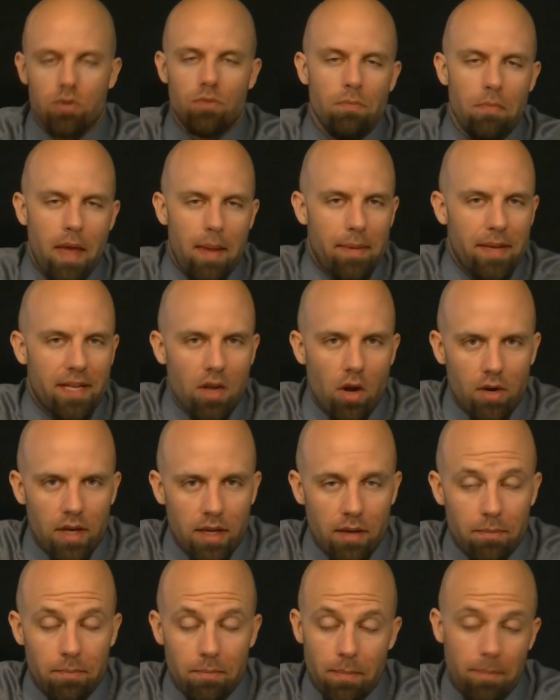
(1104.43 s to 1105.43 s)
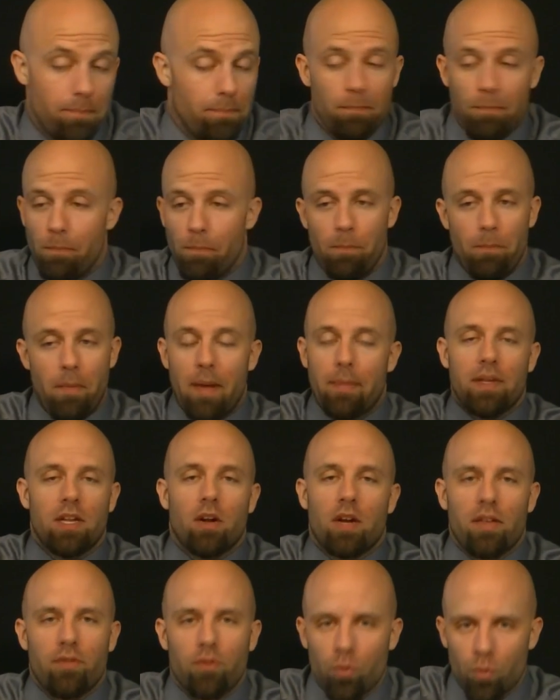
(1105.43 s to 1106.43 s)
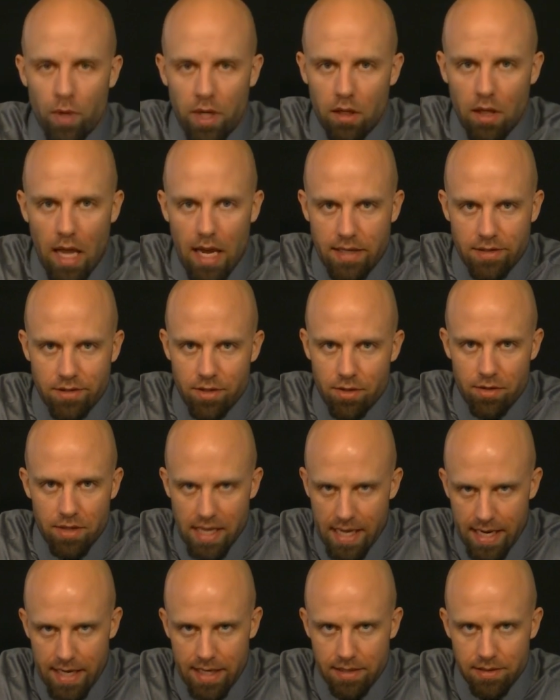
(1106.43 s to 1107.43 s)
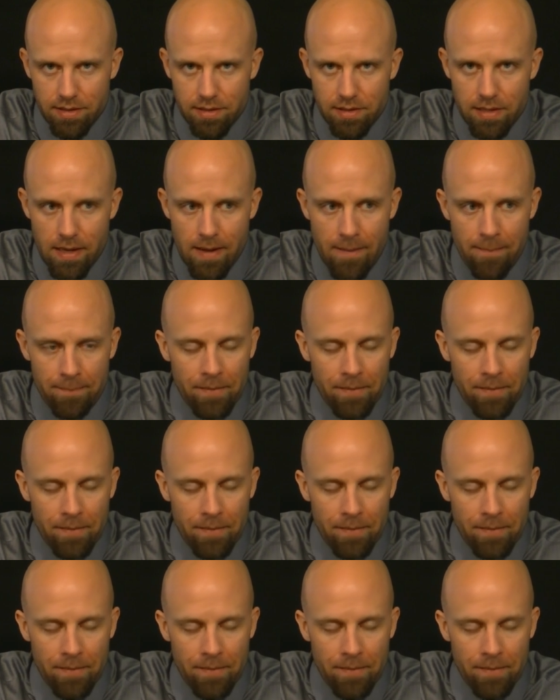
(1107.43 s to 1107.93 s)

maybe don't even realize they're deists.